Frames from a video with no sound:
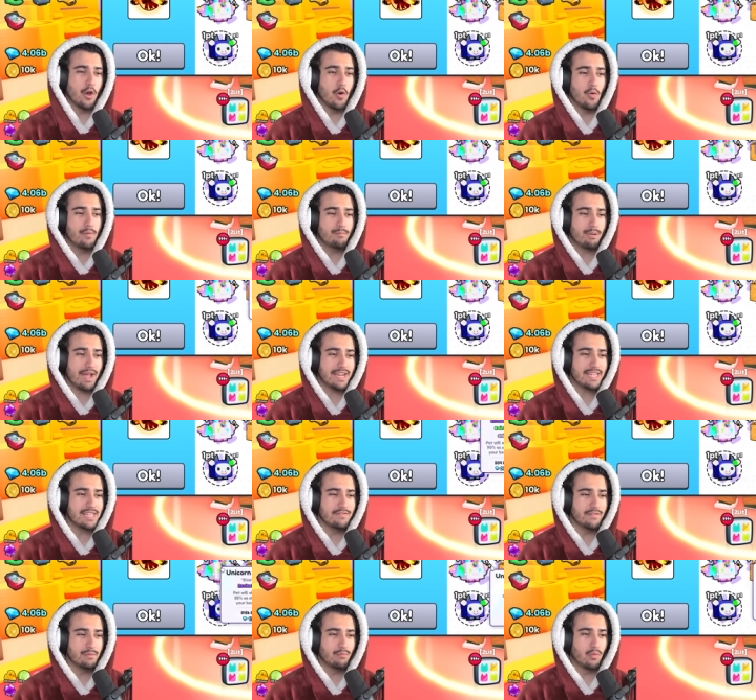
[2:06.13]
go and buy
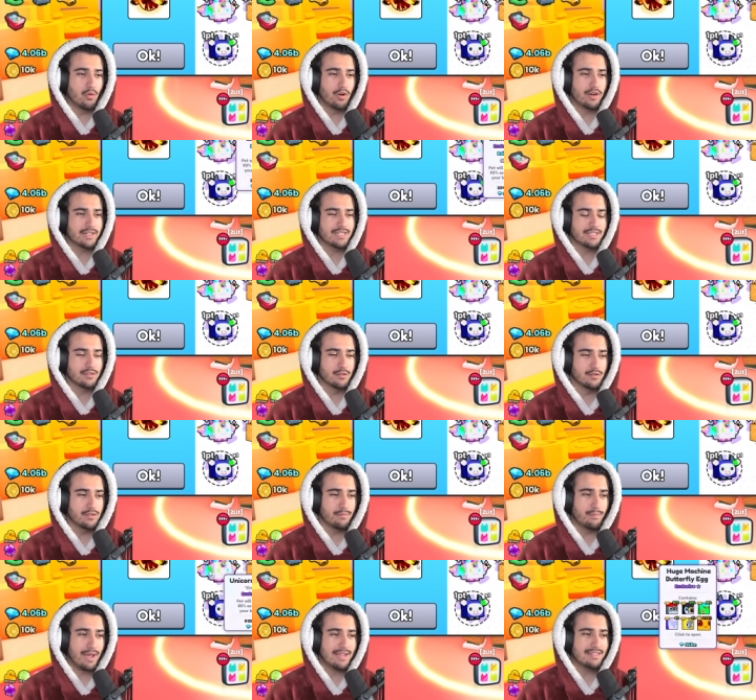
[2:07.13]
even more
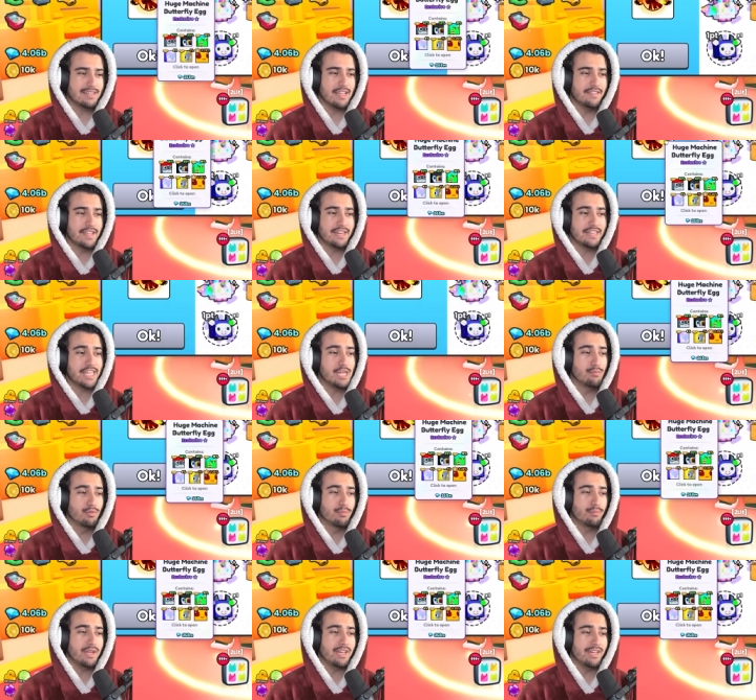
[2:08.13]
exclusive pets, and then keep
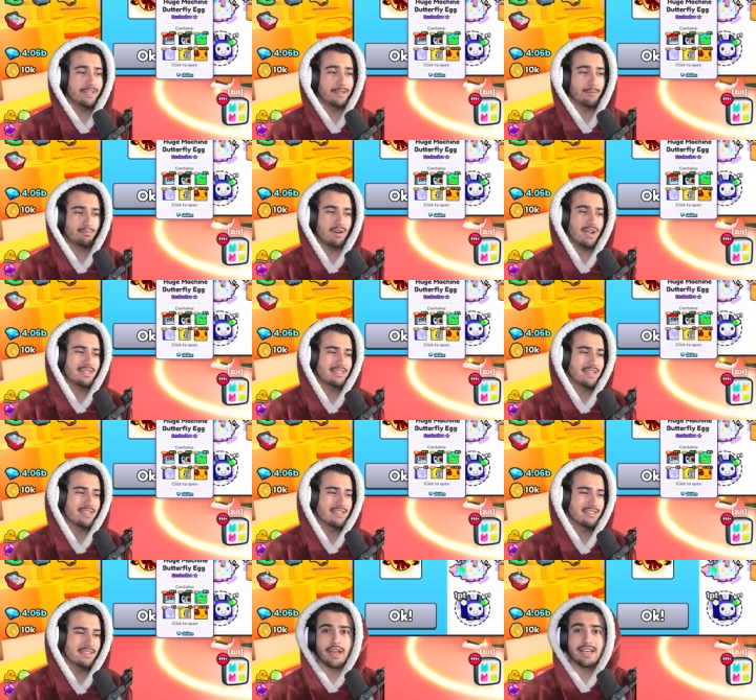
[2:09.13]
repeating the
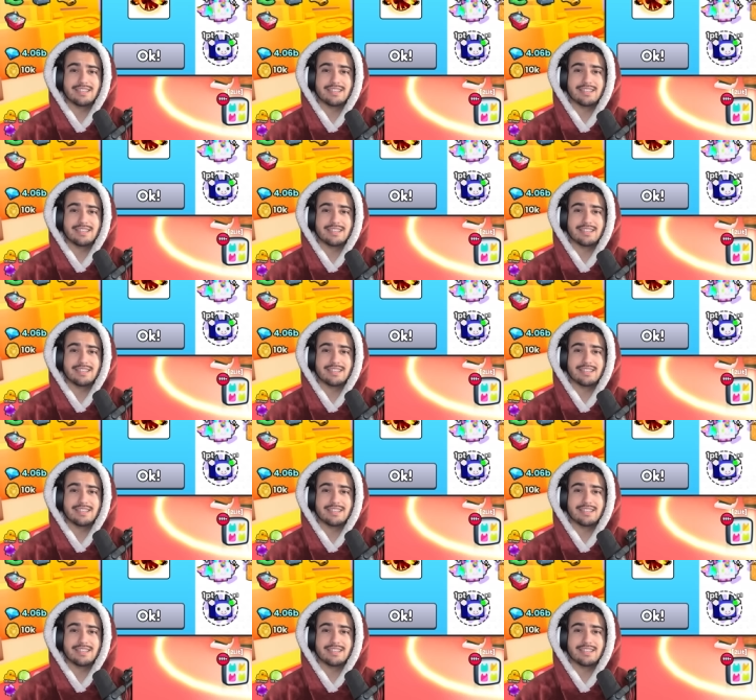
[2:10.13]
process.